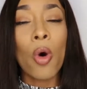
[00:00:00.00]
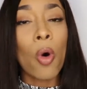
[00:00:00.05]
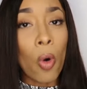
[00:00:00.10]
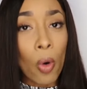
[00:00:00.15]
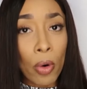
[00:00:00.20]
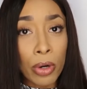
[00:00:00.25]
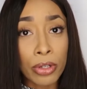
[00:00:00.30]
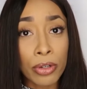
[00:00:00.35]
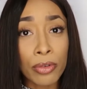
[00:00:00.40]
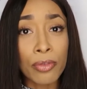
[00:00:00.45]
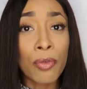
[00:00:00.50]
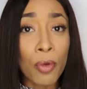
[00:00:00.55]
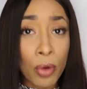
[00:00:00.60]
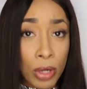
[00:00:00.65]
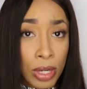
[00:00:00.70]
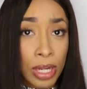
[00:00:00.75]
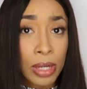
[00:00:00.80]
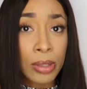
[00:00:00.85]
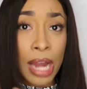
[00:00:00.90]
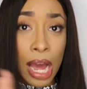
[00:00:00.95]
Order
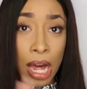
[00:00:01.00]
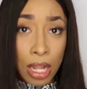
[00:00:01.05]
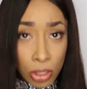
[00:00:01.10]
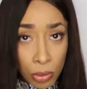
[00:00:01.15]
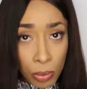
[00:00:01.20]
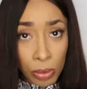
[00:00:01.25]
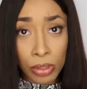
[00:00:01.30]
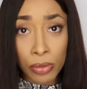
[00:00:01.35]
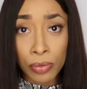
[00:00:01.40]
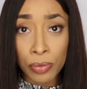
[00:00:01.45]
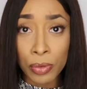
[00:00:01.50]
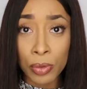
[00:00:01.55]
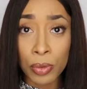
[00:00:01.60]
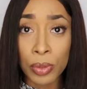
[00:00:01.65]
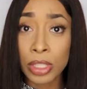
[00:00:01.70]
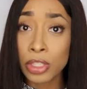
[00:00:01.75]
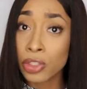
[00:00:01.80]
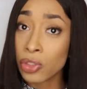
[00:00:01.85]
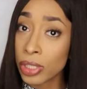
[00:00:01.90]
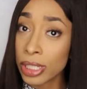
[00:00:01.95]
$40 worth of food and